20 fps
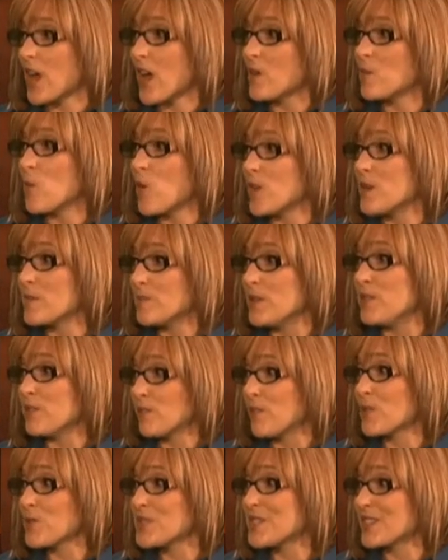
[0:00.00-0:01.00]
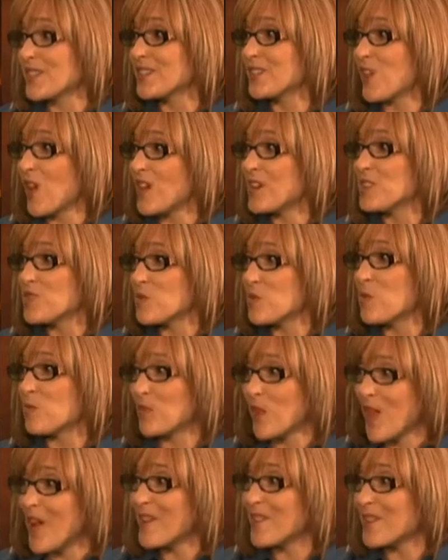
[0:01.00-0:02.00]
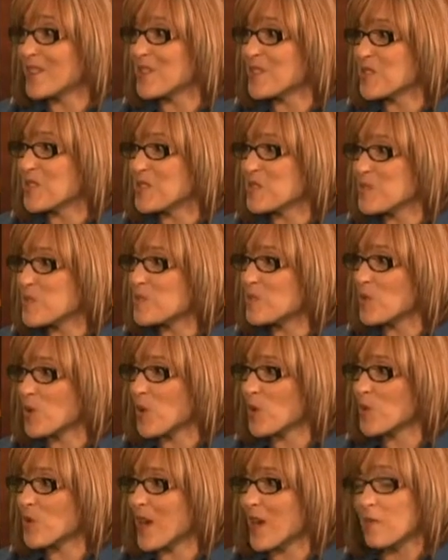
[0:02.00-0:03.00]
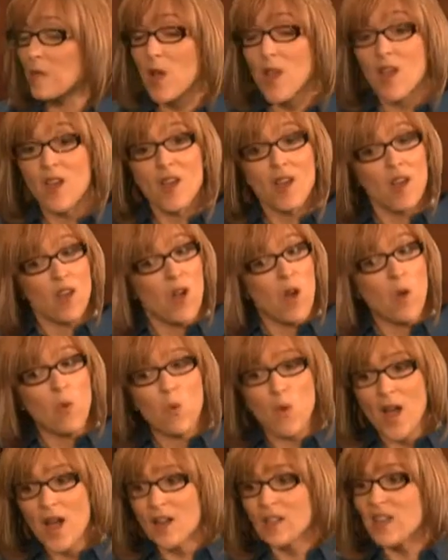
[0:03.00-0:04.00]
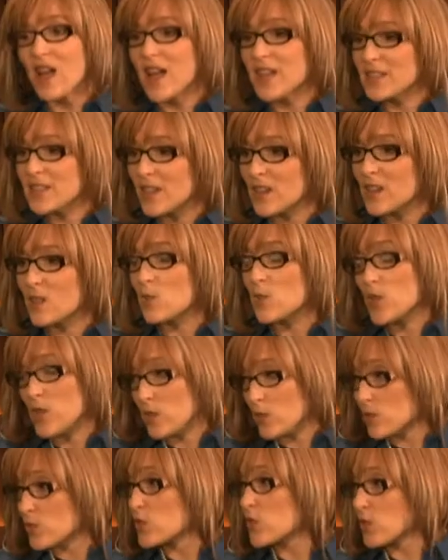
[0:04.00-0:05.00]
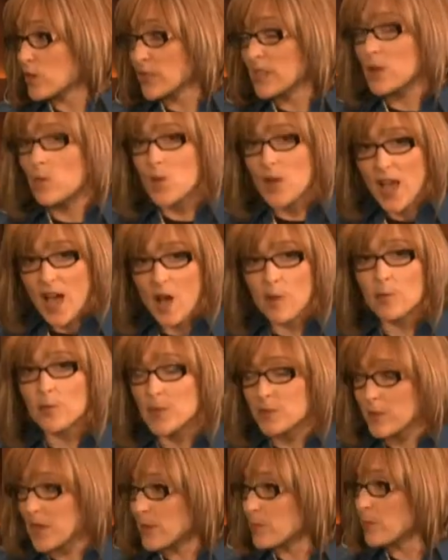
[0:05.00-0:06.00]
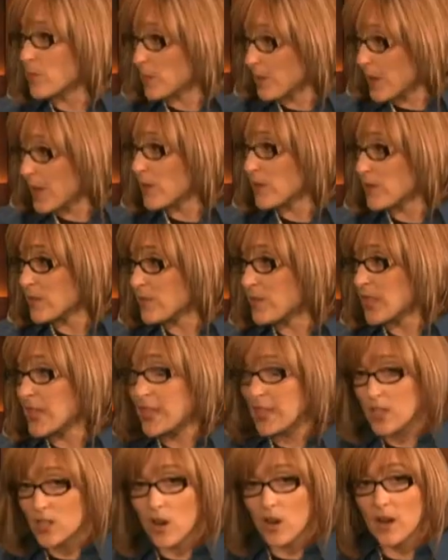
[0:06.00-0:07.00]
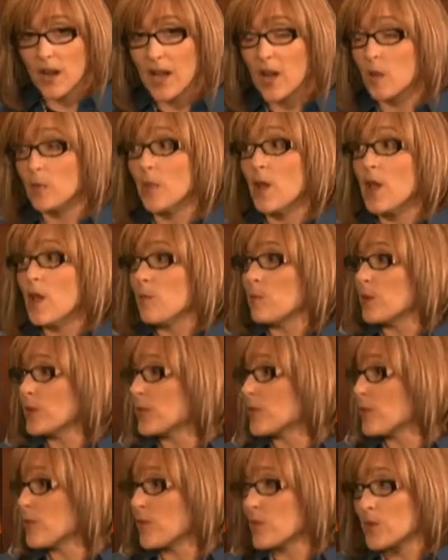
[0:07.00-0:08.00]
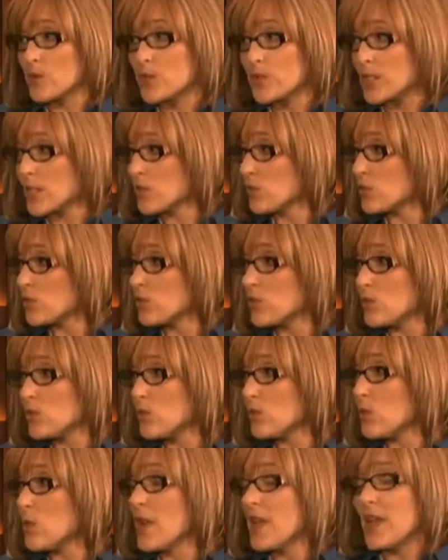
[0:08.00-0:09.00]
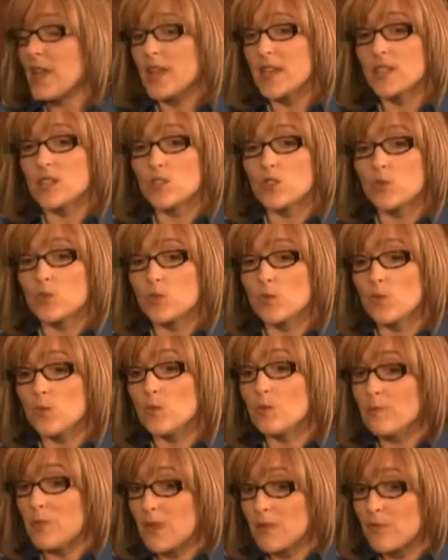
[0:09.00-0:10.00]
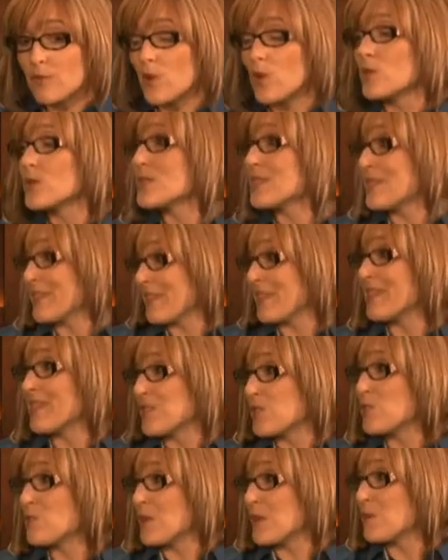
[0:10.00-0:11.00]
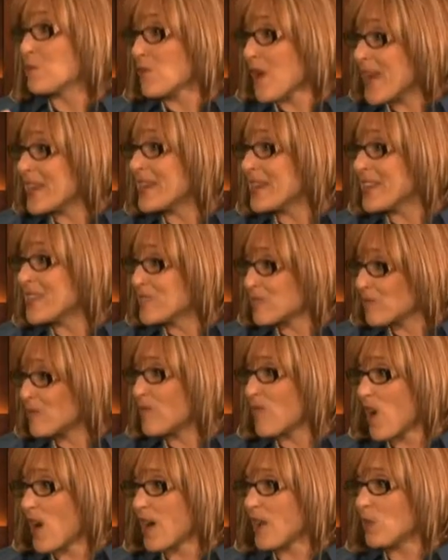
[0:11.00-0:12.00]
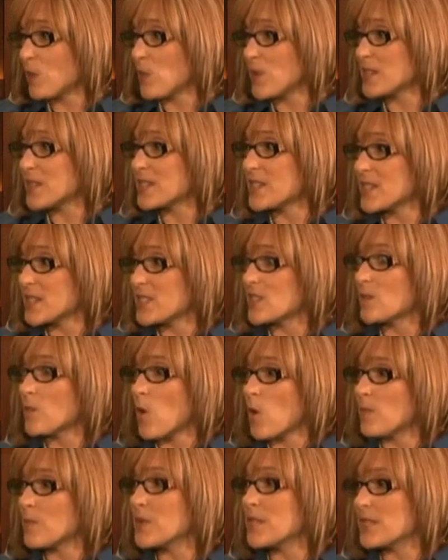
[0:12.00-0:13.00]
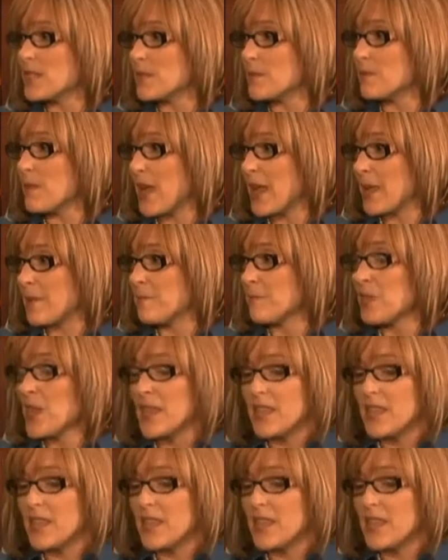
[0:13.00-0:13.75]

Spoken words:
I want to be first in line to apply under the new program. Well, I tell, certainly we help them get prepared if they need our help. But the first thing to do is to be ready to file when the system opens in May.